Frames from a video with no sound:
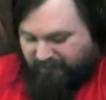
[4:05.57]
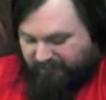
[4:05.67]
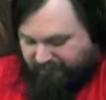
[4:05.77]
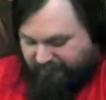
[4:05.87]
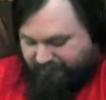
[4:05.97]
have a
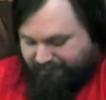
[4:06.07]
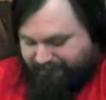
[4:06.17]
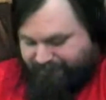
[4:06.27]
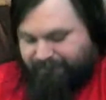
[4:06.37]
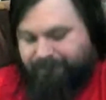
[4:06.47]
quick look.
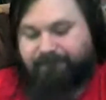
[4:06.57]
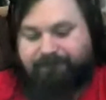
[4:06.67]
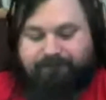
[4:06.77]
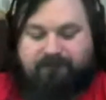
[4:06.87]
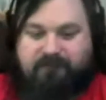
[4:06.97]

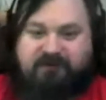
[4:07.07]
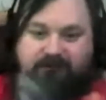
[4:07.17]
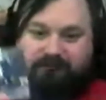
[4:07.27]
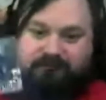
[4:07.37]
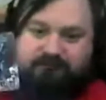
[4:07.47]
So